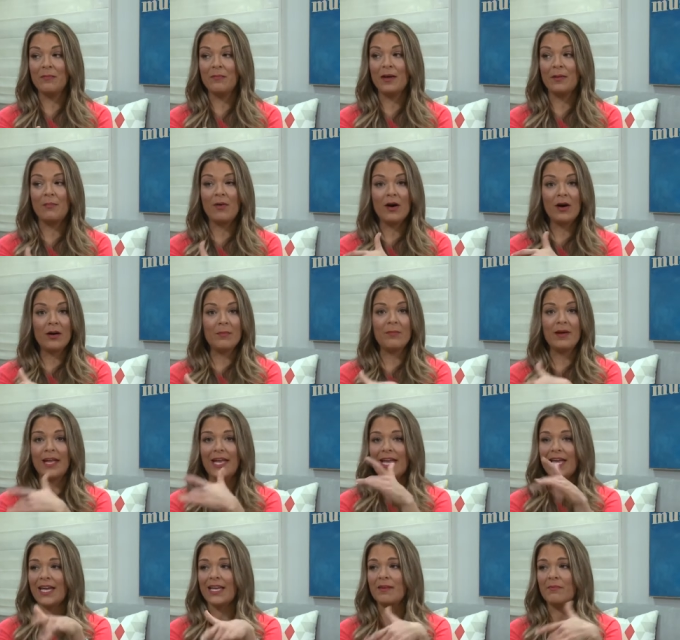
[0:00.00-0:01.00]
My mom, my
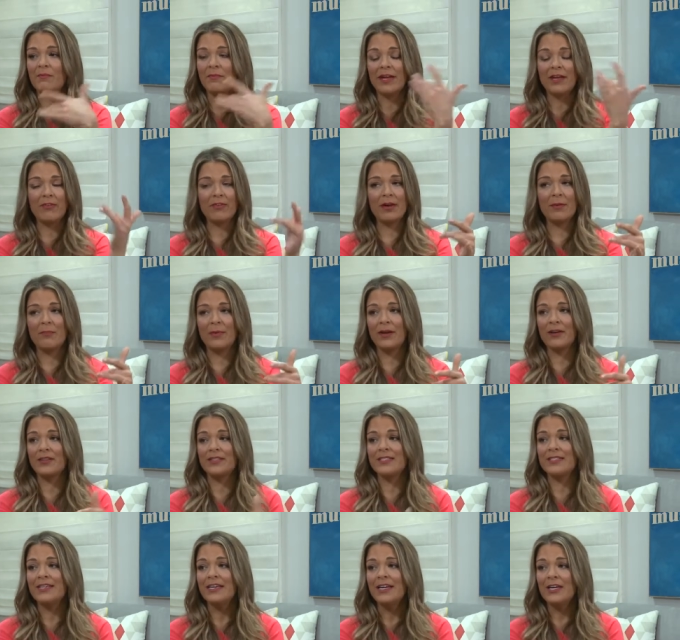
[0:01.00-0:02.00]
aunt, my
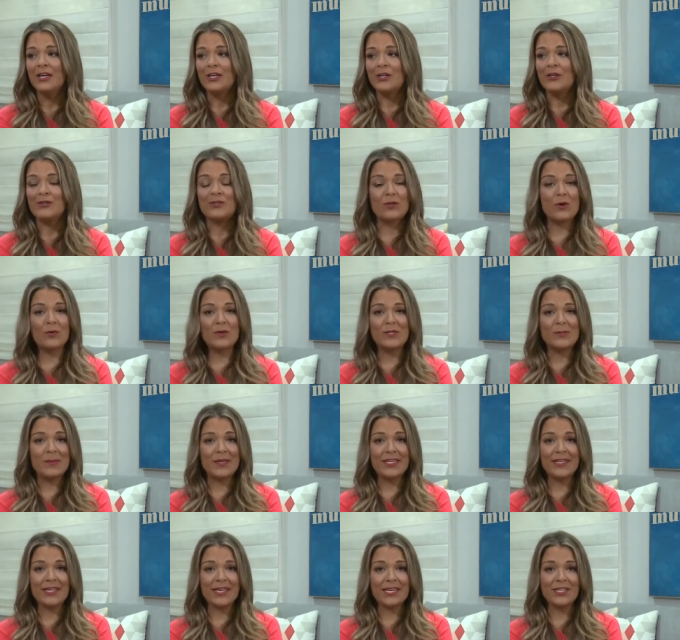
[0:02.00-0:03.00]
grandparents used to always be
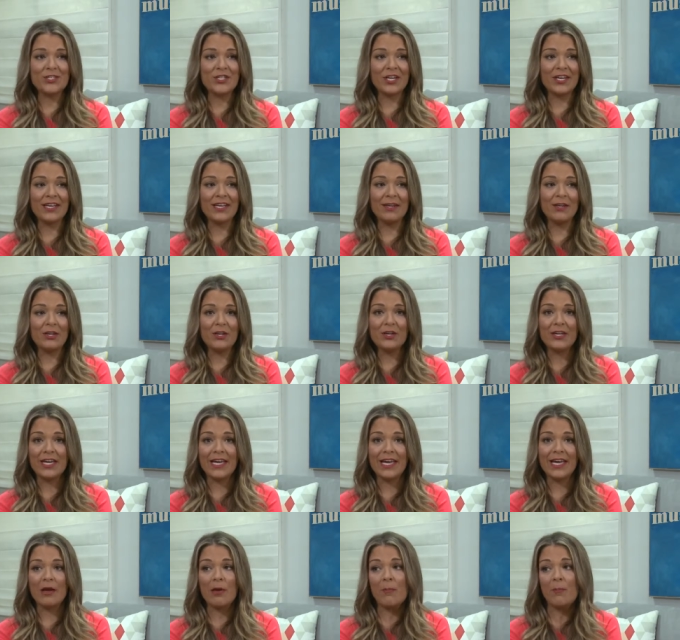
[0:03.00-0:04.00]
in the kitchen
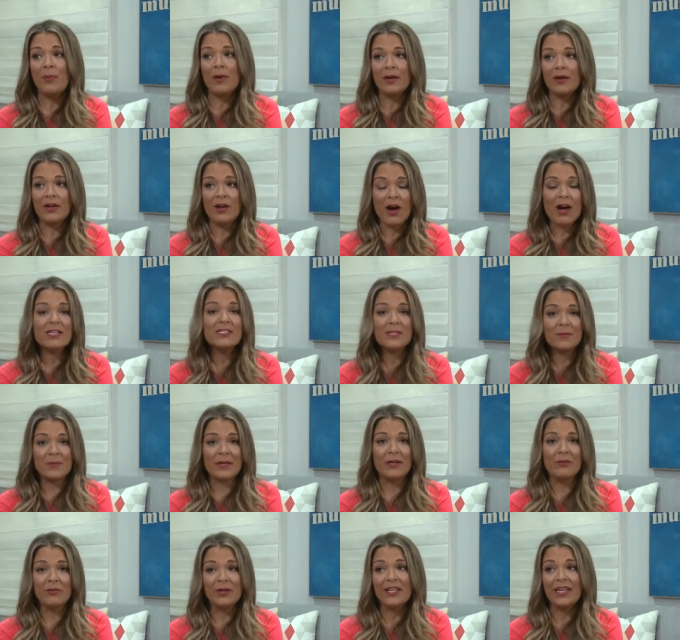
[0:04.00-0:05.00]
cooking, but
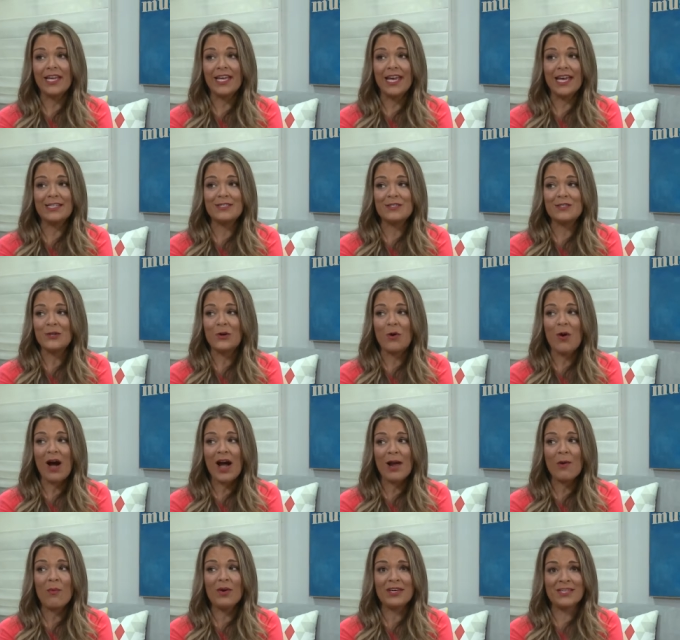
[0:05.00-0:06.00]
gossiping really. And so
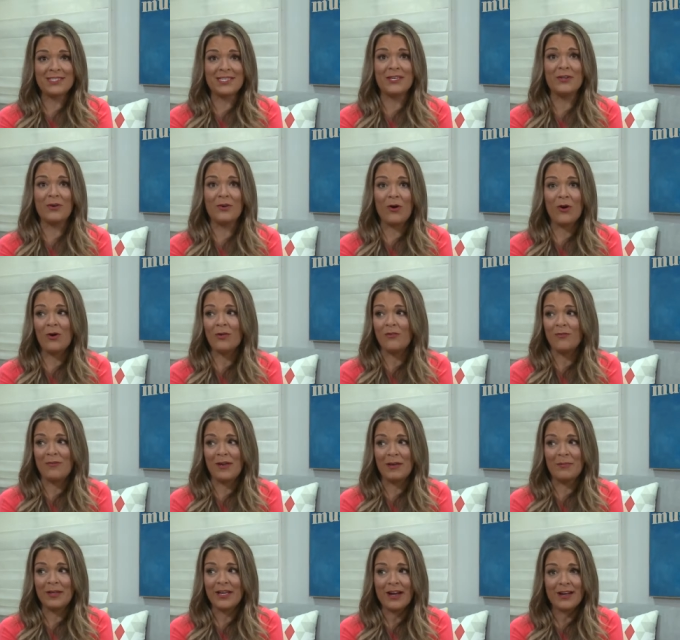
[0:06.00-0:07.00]
I wanted to hear all the
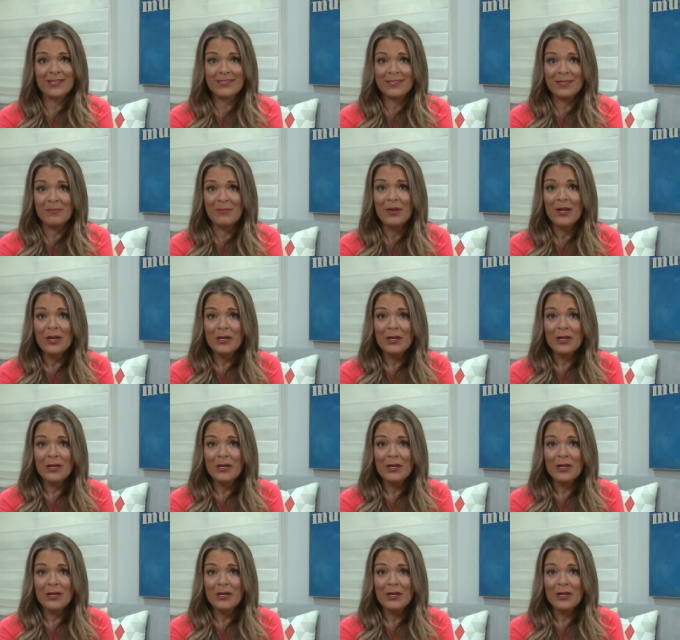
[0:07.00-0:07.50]
family gossip.